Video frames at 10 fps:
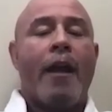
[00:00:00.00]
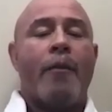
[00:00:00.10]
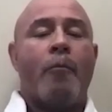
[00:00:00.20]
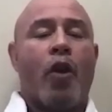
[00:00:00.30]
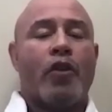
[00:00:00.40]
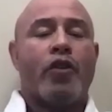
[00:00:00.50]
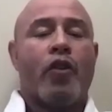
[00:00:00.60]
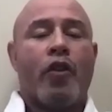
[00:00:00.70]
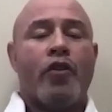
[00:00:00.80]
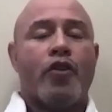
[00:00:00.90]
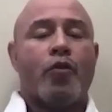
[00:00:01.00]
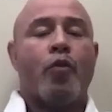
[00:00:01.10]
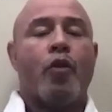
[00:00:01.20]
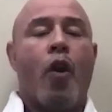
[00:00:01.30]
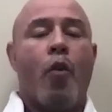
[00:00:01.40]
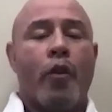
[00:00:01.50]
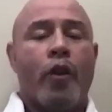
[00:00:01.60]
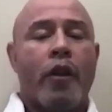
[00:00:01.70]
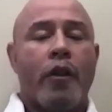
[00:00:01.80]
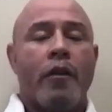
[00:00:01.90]
the martial arts school
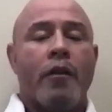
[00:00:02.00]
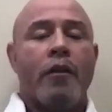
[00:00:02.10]
owner,